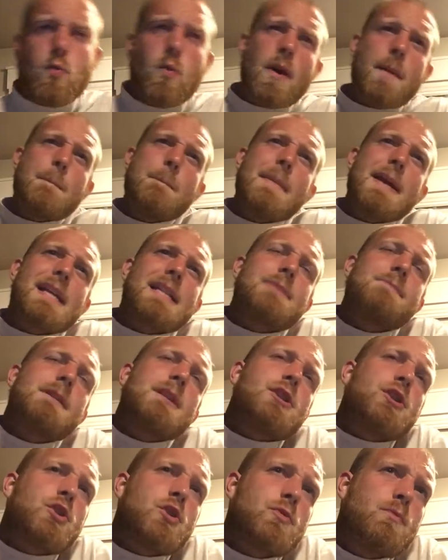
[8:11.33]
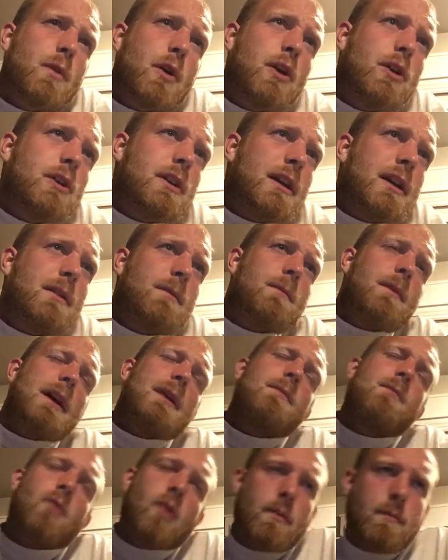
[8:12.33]
What makes me smarter and,
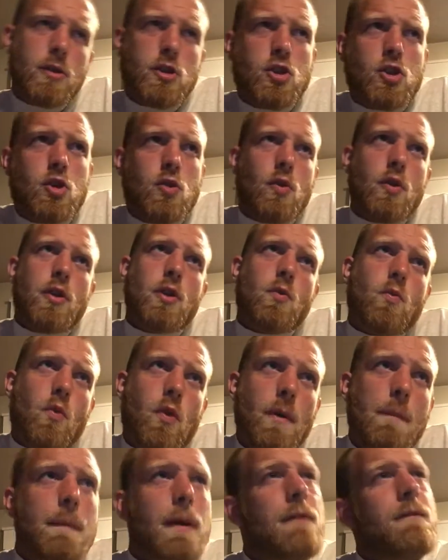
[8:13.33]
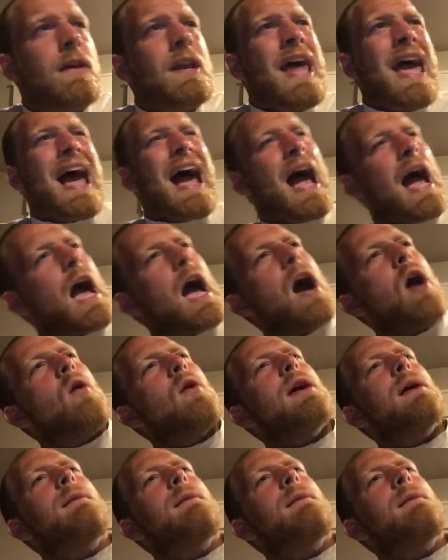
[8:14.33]
and more mature than Warren Buffett? How